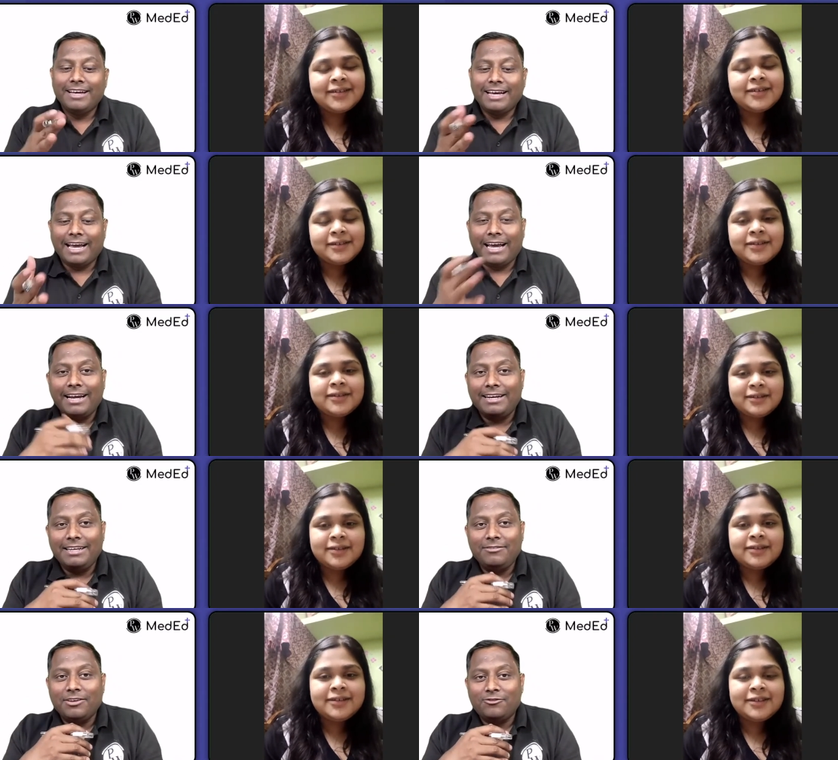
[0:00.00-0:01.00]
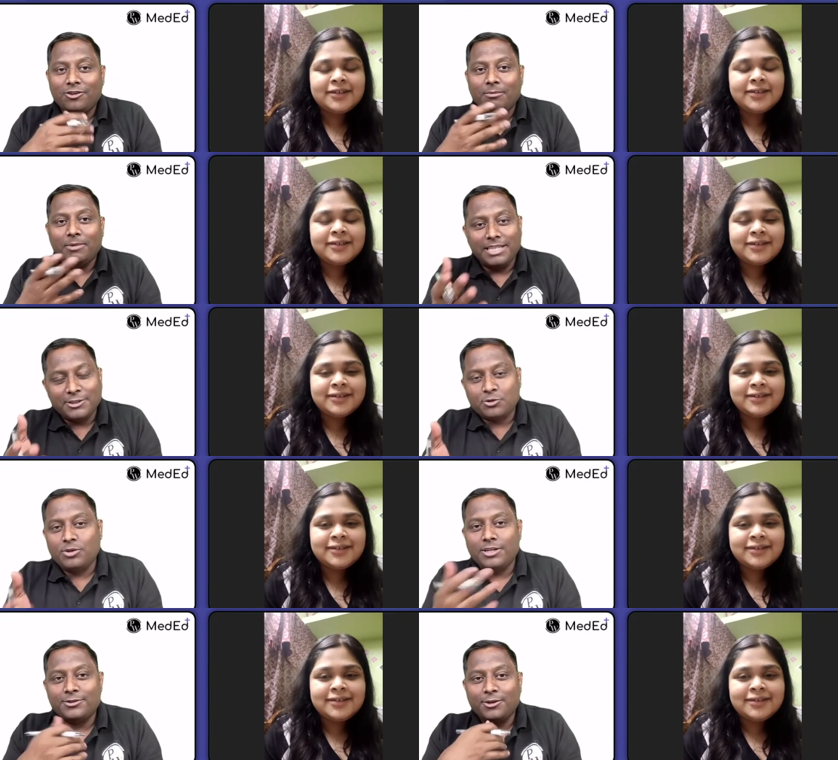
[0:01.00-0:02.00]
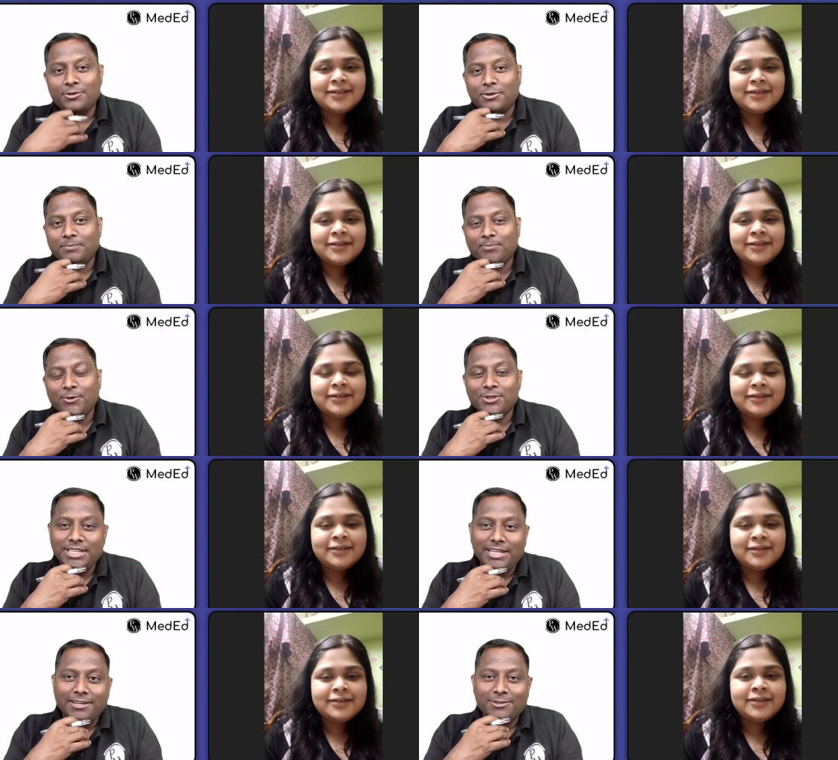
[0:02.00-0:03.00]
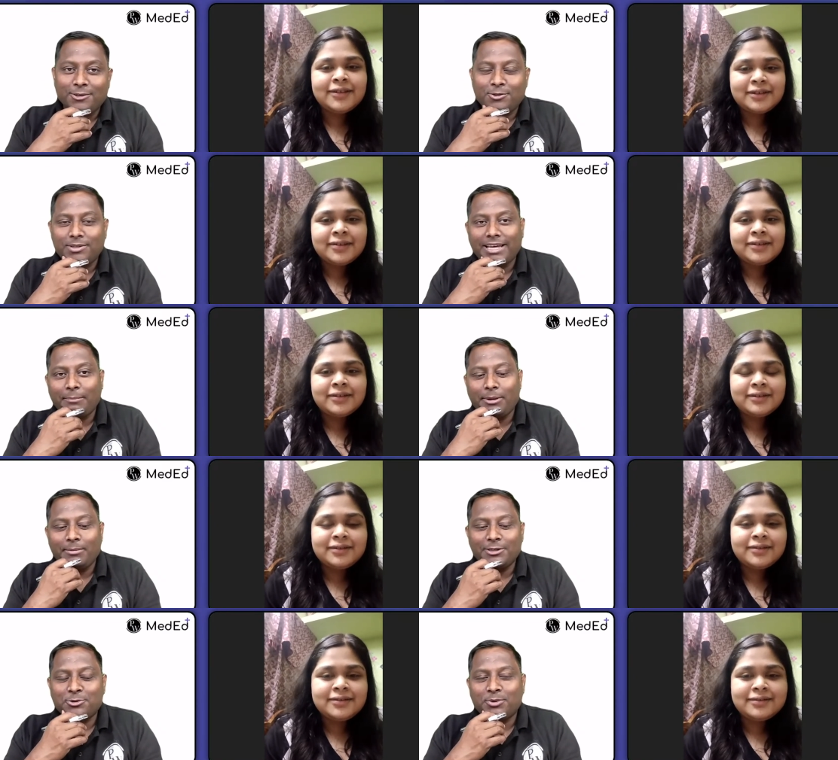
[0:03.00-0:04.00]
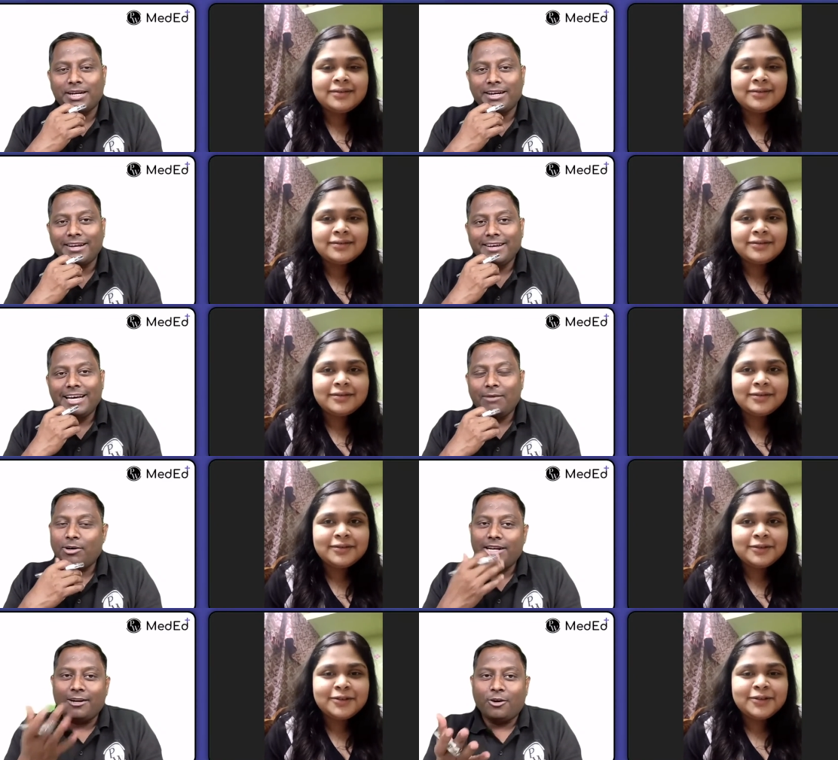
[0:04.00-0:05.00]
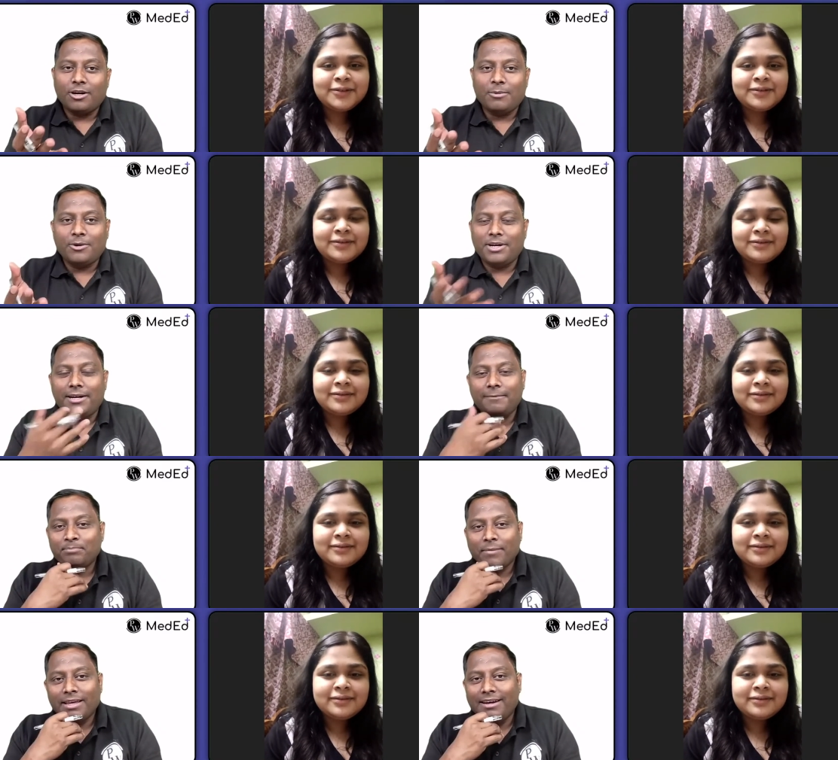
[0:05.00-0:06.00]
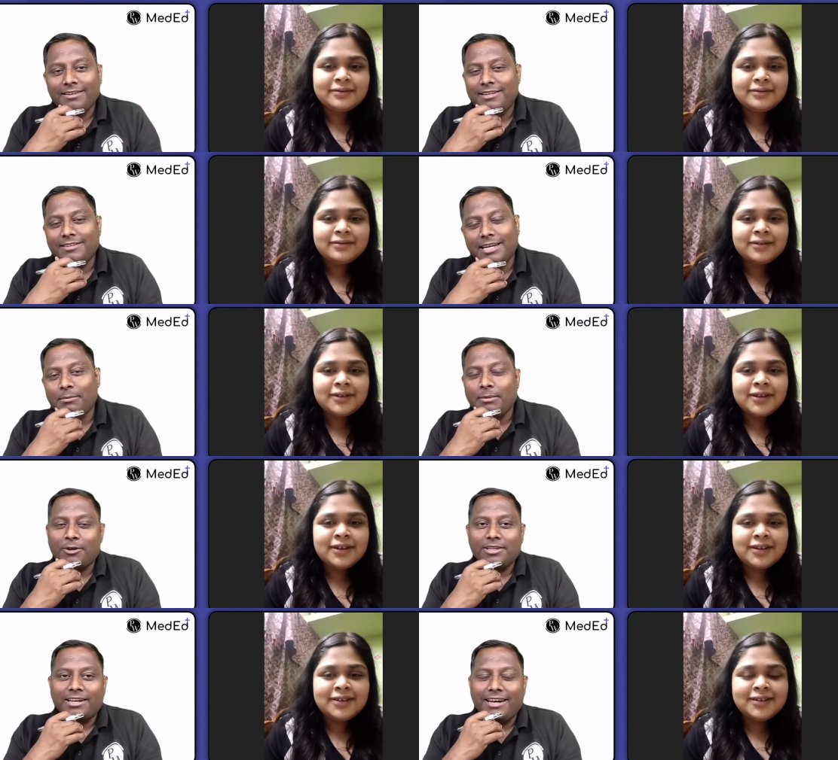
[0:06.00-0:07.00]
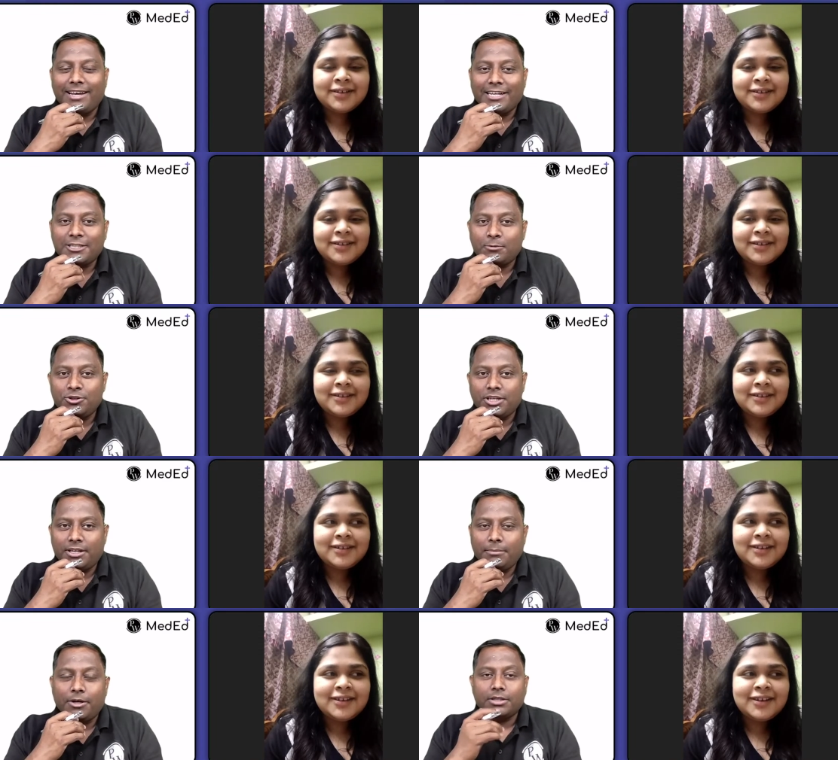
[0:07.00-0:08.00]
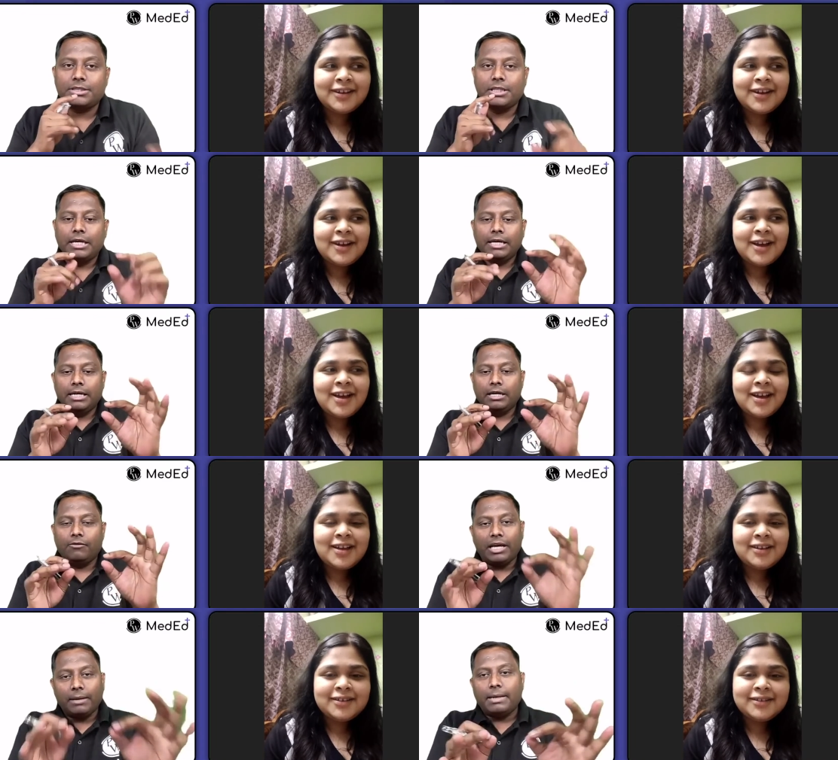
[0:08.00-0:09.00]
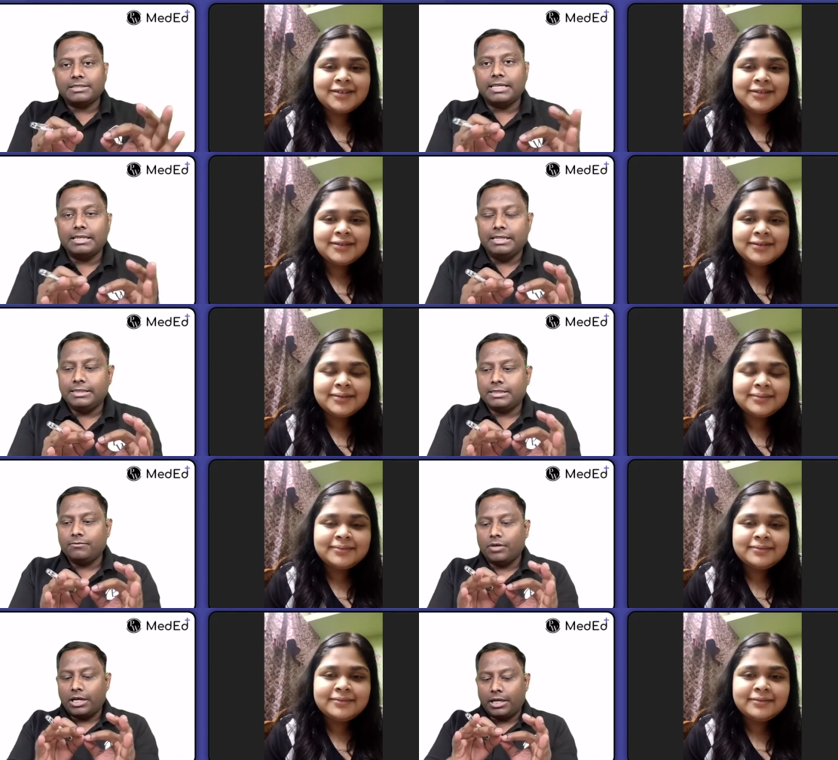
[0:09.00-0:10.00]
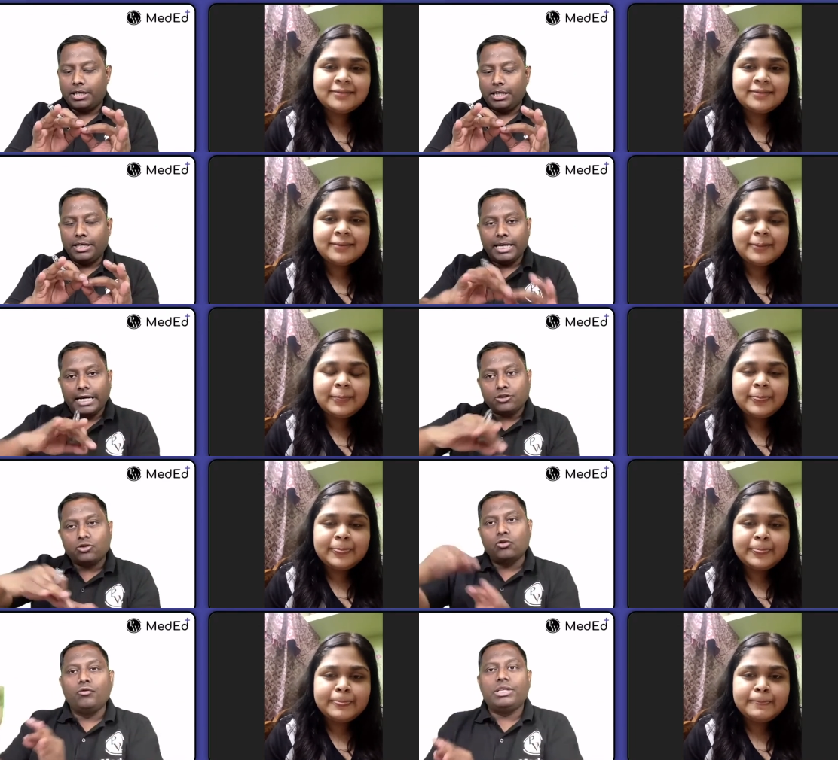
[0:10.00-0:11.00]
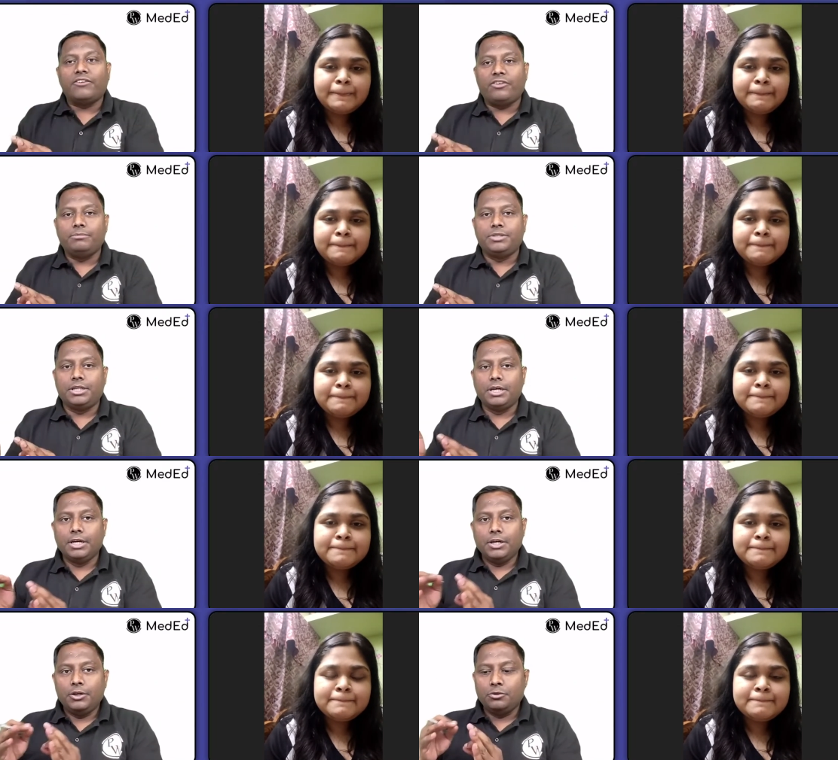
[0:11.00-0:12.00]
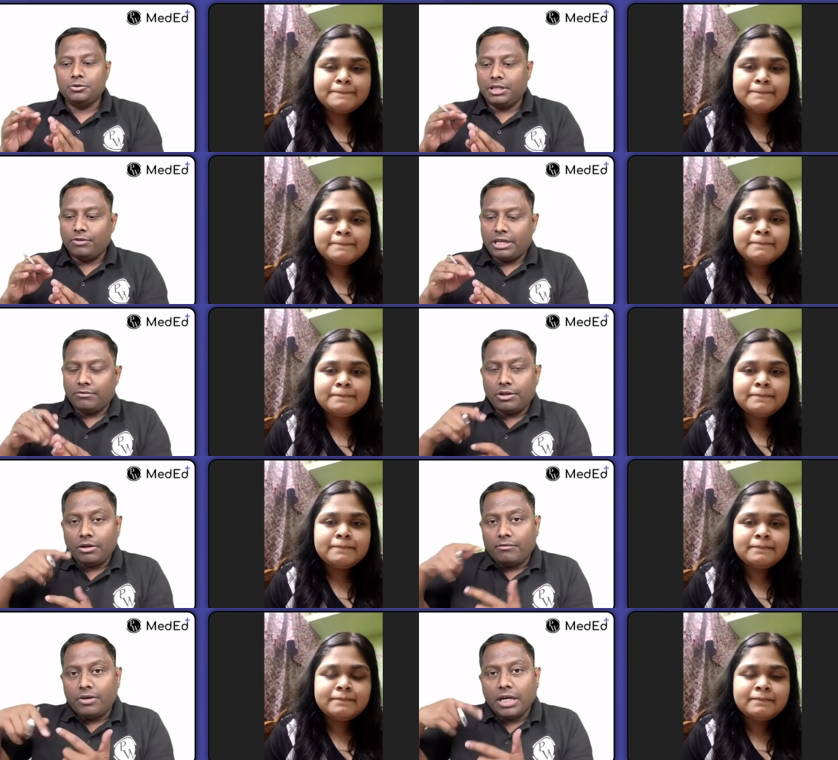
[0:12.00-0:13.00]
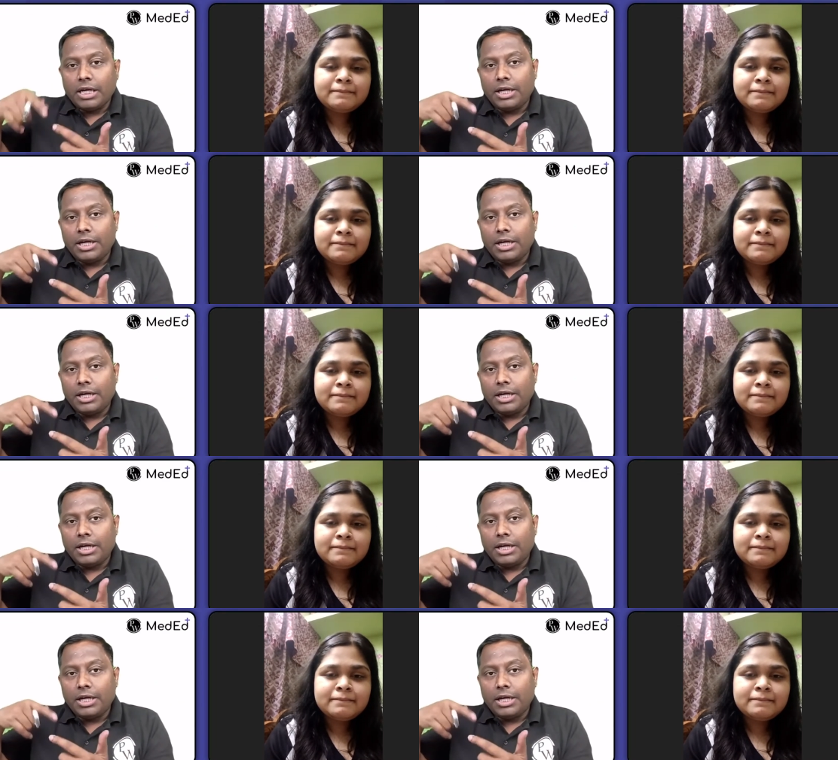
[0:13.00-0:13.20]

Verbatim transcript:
Speaker 1: and even from other students also your seniors also they have been my student i've heard a lot about it uh, tell me about the clinical exposure because uh, why i'm asking this what it has to do with fmg you see whatever you have done